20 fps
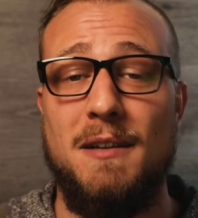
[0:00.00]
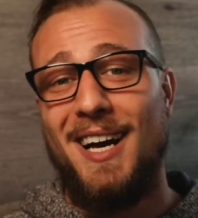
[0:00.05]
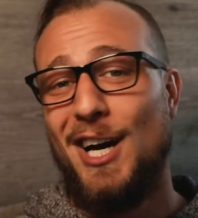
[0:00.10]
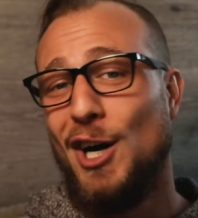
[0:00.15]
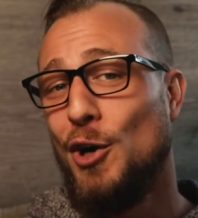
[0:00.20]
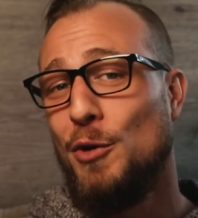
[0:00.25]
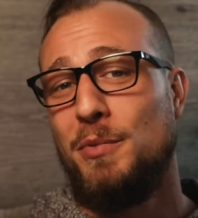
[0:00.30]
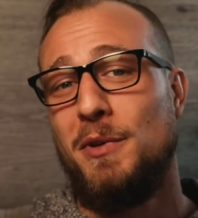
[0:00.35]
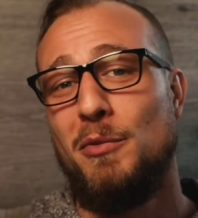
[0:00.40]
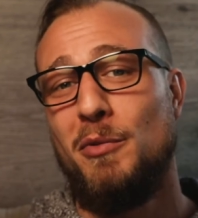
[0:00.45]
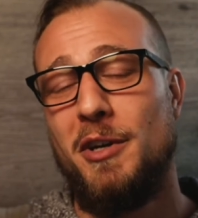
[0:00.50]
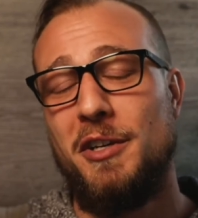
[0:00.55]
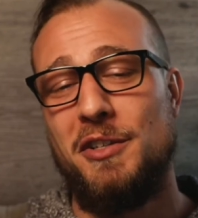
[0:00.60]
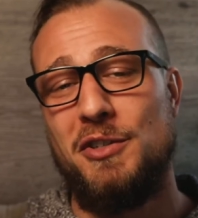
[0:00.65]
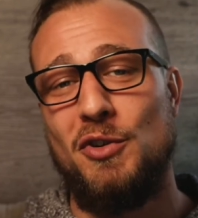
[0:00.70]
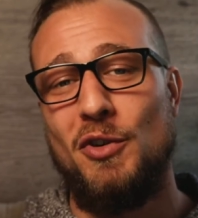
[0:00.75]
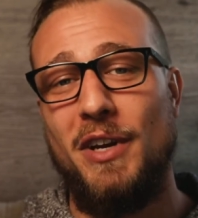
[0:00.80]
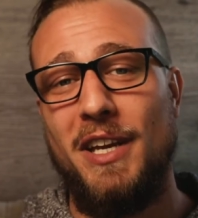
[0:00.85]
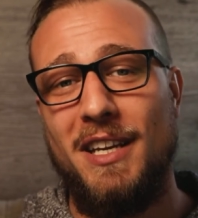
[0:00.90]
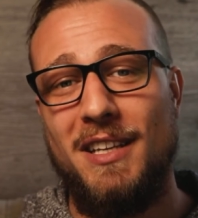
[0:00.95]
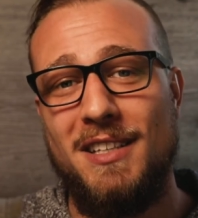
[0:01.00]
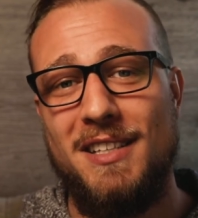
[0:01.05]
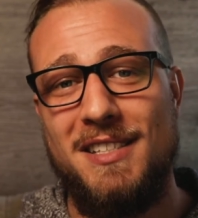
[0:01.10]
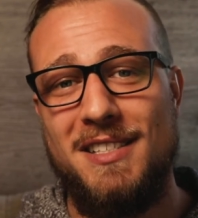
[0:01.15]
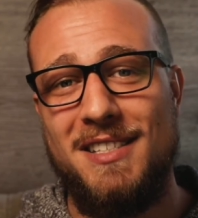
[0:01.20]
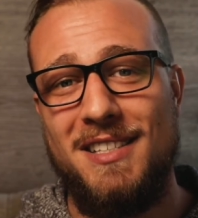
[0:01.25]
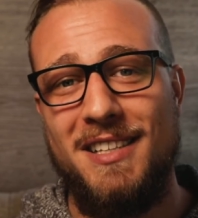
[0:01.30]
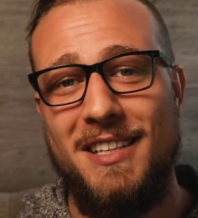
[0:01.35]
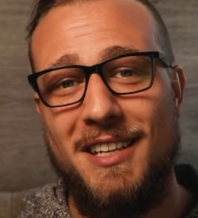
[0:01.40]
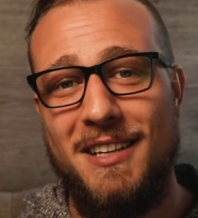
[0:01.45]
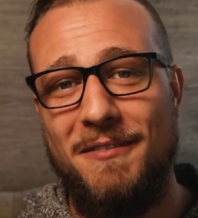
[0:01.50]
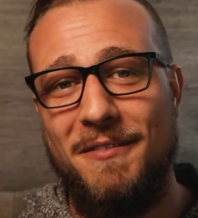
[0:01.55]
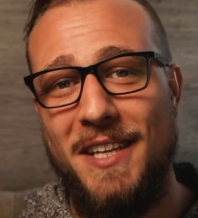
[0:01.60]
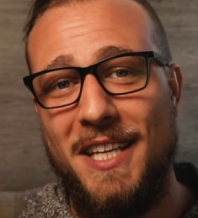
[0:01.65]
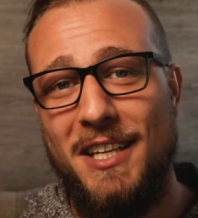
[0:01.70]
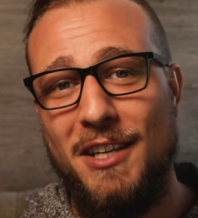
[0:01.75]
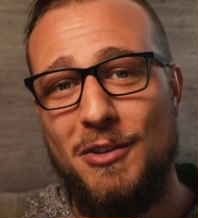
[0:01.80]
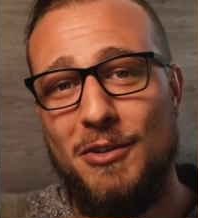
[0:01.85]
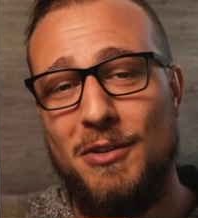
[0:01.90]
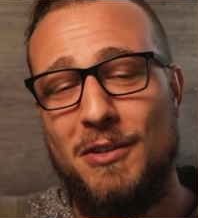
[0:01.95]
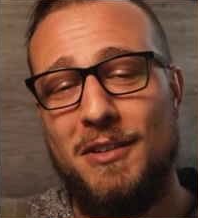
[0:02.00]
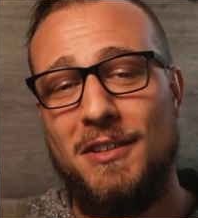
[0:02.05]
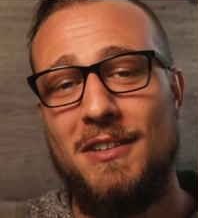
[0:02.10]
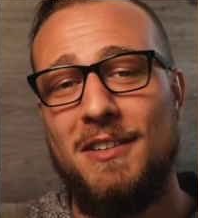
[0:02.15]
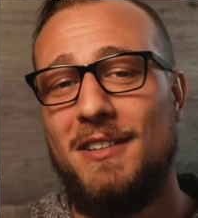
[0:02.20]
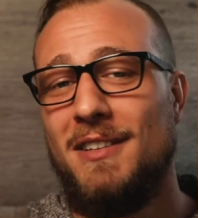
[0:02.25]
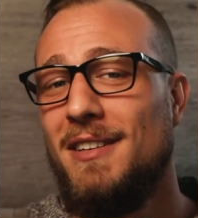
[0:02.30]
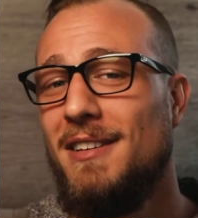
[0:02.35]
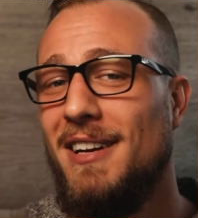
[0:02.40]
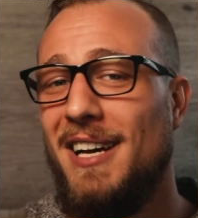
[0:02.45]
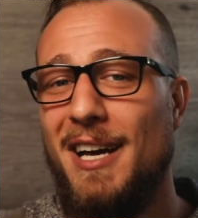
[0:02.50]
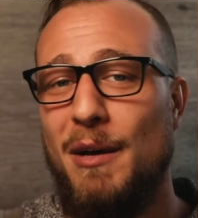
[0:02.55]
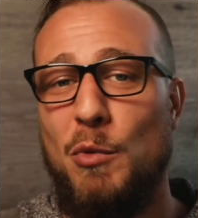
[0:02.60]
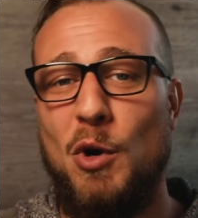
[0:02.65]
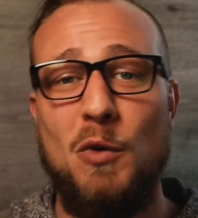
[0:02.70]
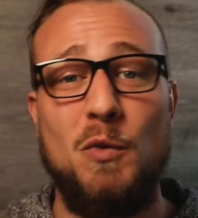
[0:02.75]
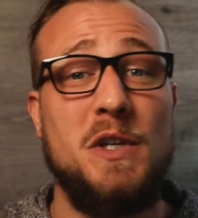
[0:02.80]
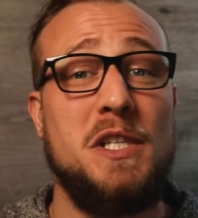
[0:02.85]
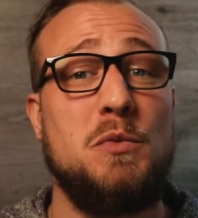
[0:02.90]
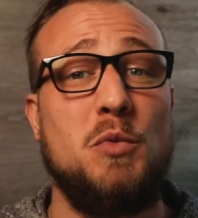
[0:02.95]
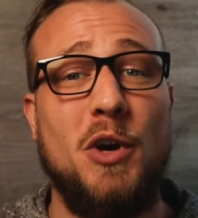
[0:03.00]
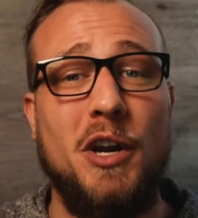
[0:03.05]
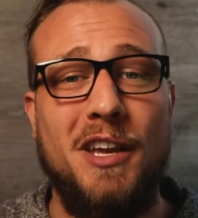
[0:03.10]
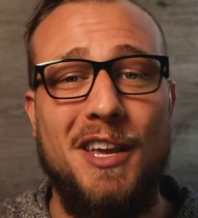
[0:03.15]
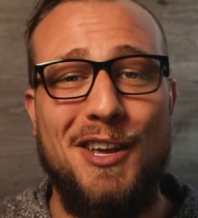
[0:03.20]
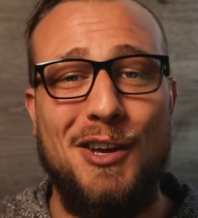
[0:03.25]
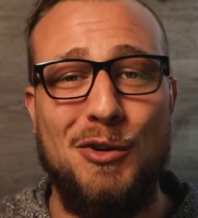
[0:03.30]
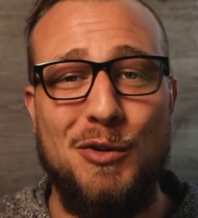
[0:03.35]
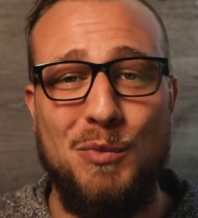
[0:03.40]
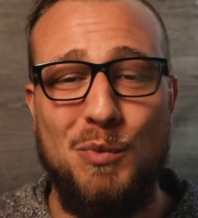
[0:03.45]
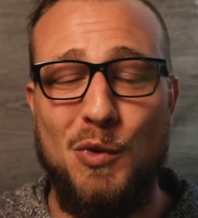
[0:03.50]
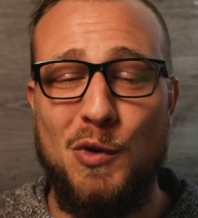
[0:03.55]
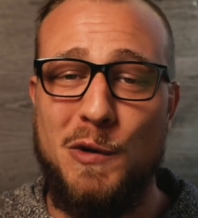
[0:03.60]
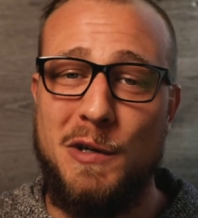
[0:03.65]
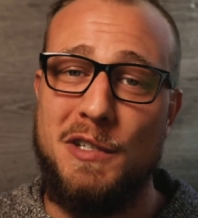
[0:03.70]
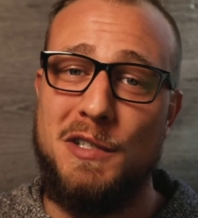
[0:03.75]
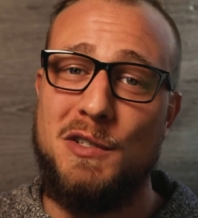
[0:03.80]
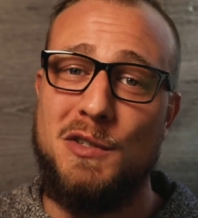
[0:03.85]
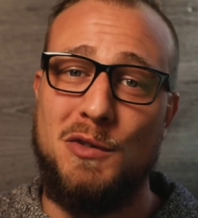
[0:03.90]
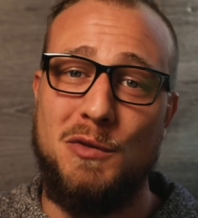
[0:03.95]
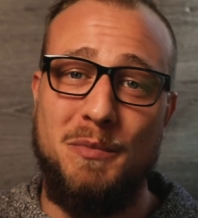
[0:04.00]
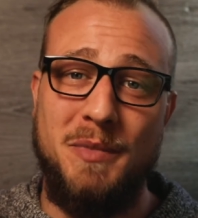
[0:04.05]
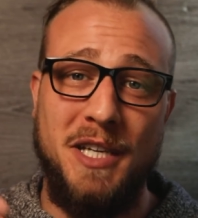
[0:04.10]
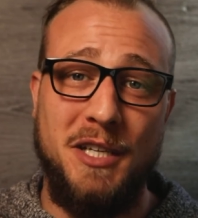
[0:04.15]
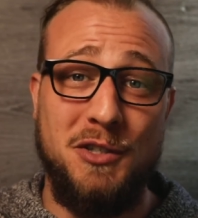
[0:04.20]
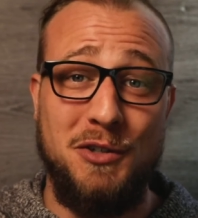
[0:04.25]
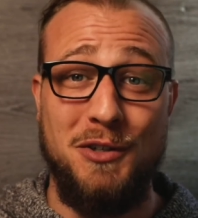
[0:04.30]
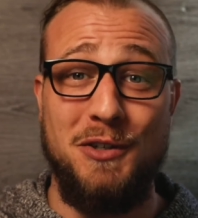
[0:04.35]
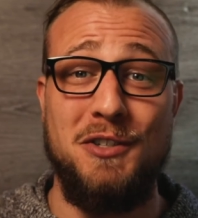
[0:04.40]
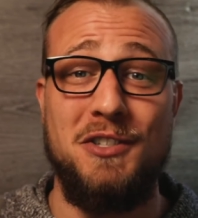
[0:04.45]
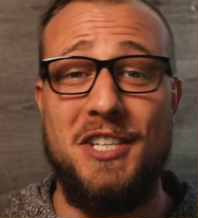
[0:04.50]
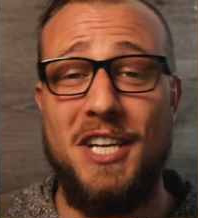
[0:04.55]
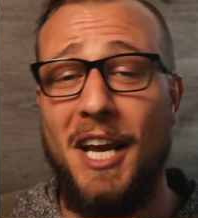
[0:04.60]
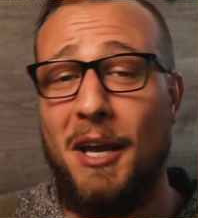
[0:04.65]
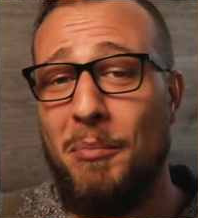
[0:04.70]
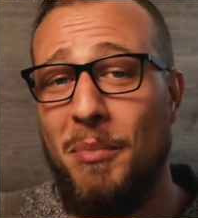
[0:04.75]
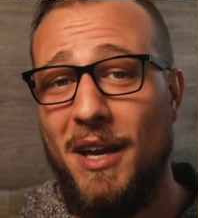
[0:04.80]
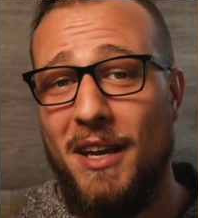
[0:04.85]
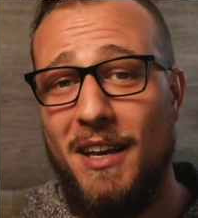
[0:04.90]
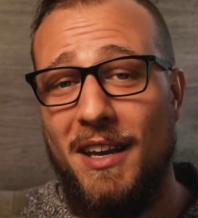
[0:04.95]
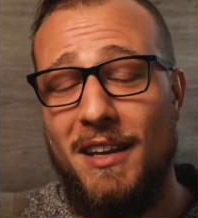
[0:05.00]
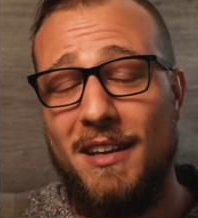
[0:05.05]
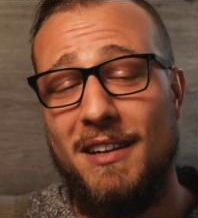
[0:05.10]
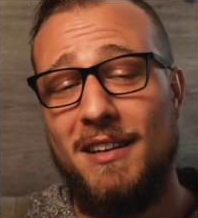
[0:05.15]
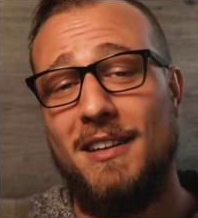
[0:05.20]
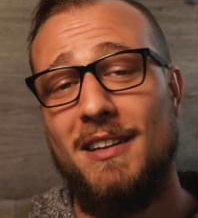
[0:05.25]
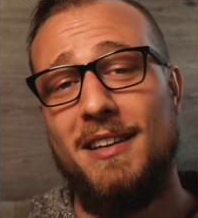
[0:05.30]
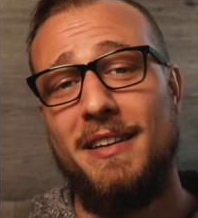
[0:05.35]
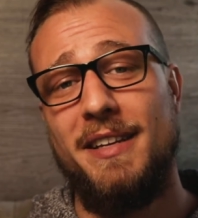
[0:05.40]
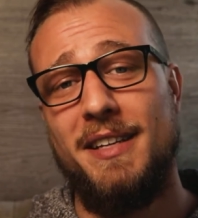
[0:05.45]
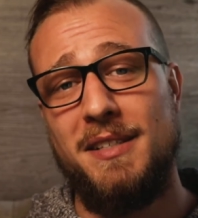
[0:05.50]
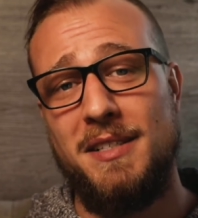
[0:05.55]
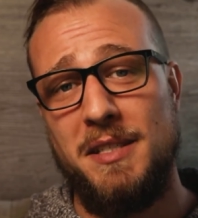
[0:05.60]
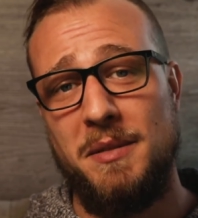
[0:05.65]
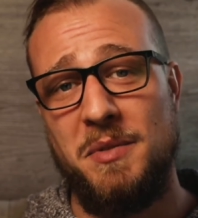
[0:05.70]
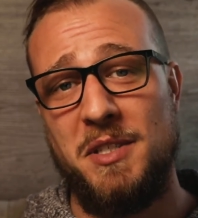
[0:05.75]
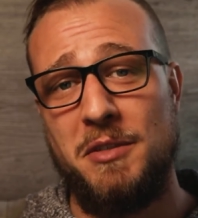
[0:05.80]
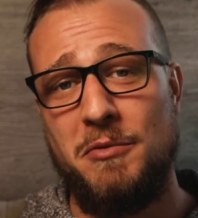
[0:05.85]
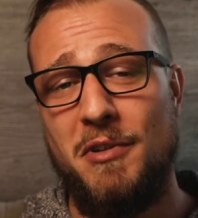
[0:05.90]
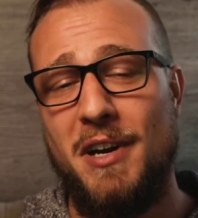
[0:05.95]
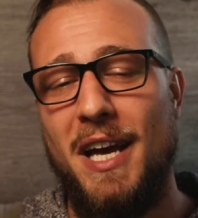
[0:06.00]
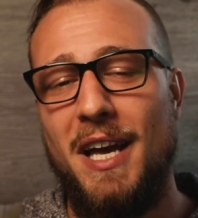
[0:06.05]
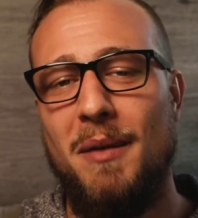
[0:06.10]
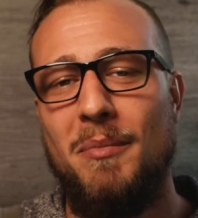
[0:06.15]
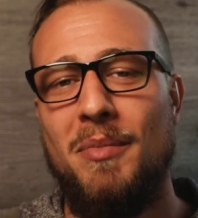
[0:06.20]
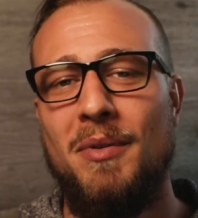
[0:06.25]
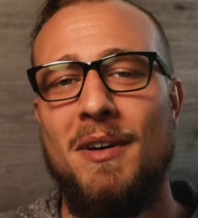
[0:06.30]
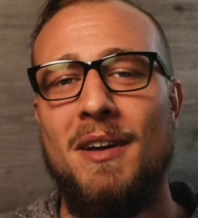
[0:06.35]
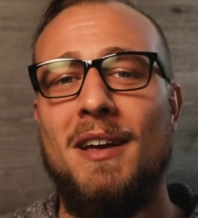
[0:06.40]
I hope you were enjoying this little video. I'm always working on more, so make sure you check back in and subscribe.